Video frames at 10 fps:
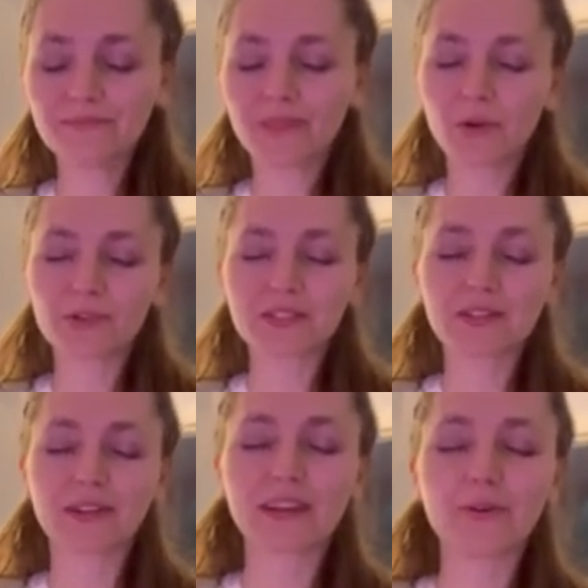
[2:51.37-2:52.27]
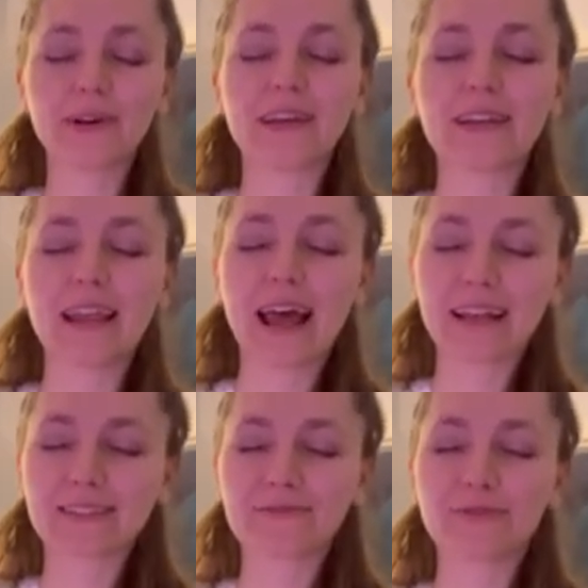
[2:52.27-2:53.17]
now we're just going to go ahead and
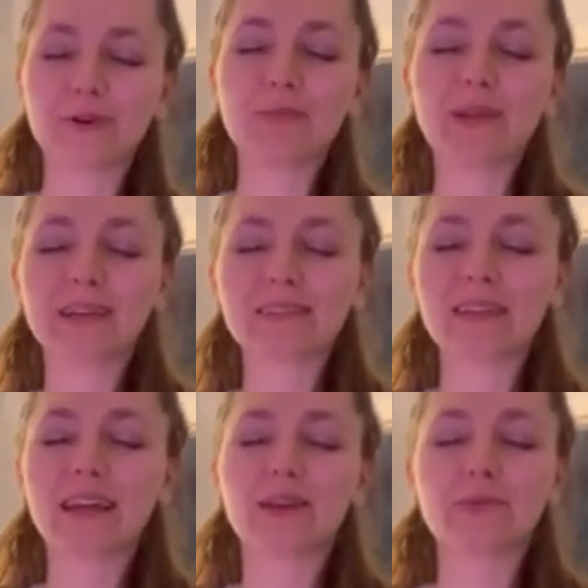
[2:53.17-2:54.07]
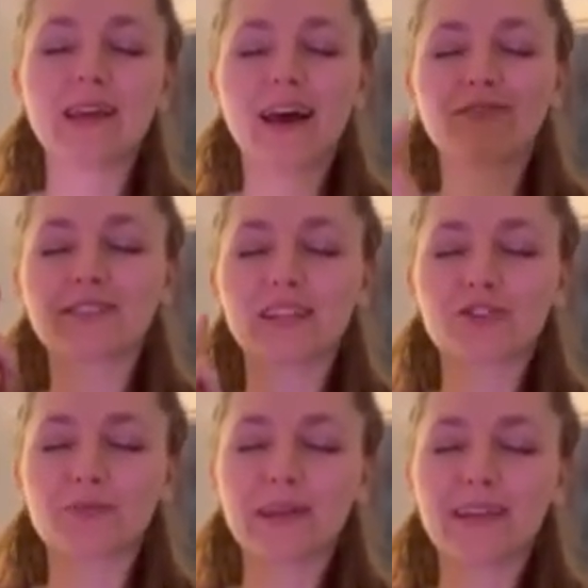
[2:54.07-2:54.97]
ask for a blessing and we have Saint
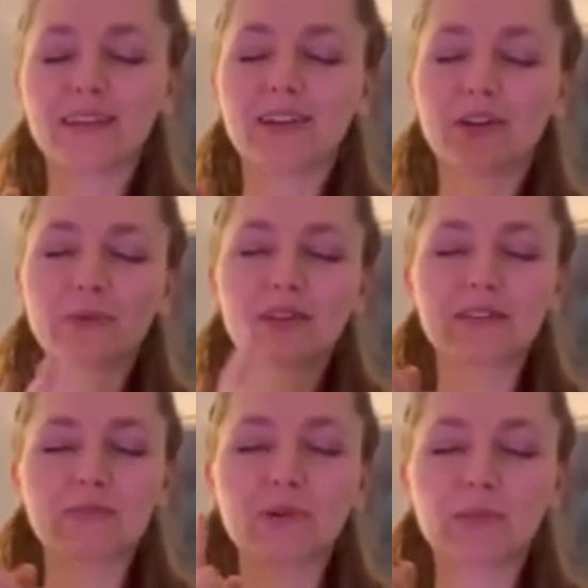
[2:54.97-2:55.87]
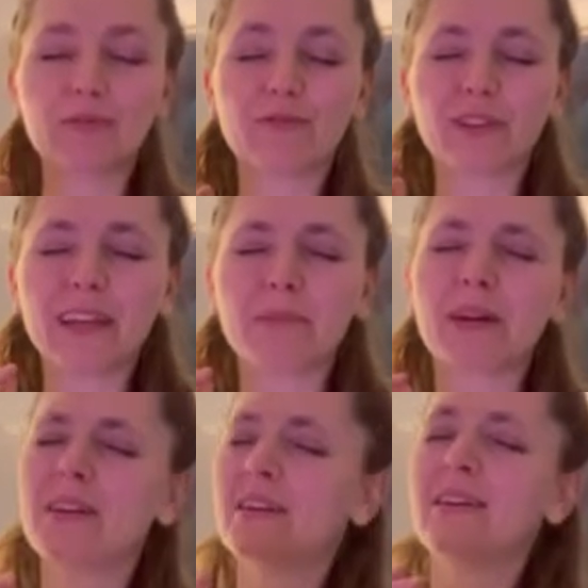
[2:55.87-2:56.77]
Germain here with his purple flame.
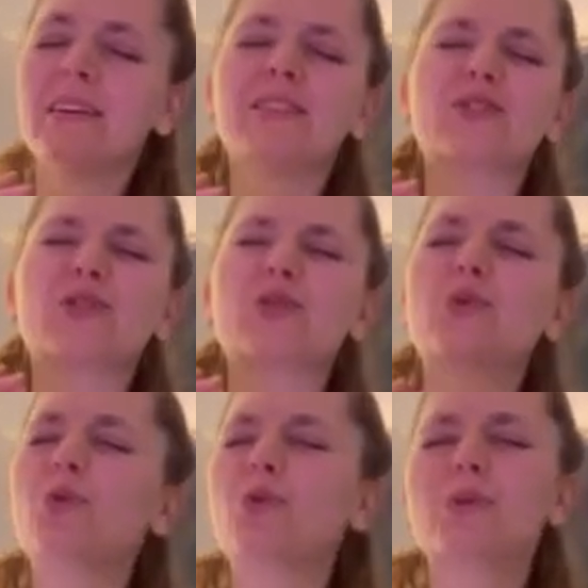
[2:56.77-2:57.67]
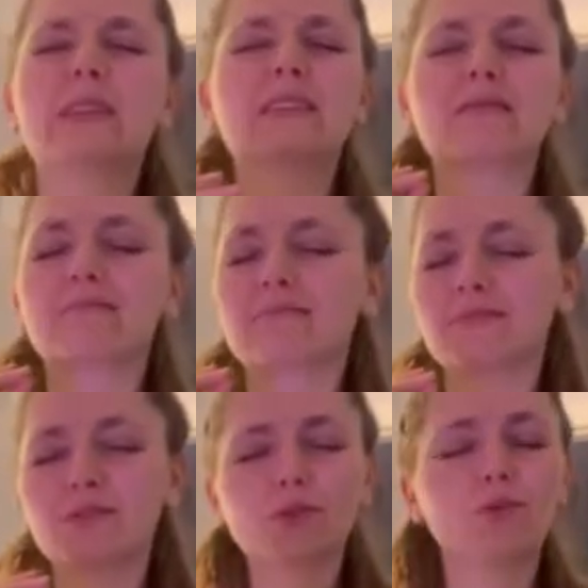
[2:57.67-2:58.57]
He is totally,
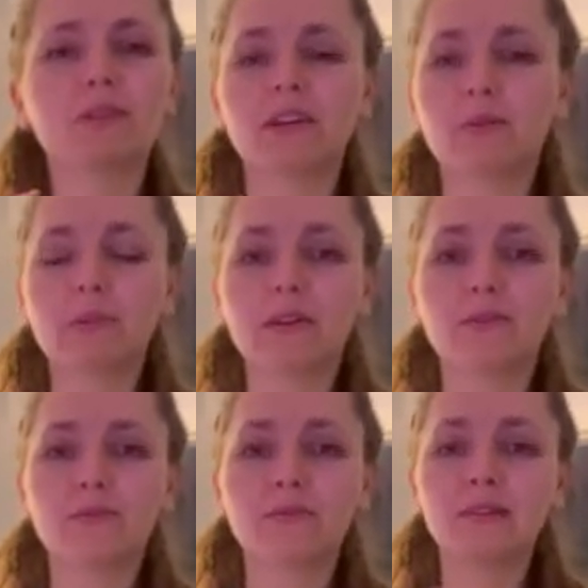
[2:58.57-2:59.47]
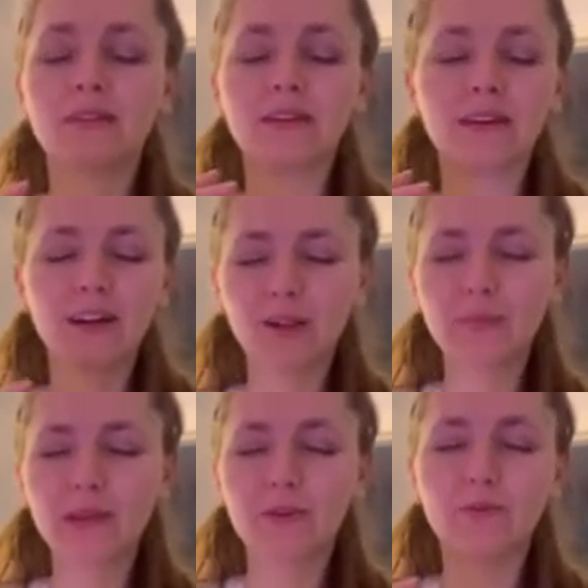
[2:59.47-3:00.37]
totally helping you,
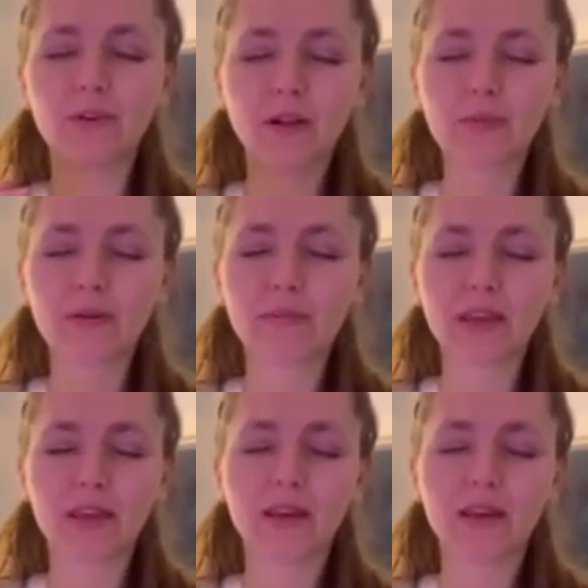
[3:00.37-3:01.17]
helping you, helping me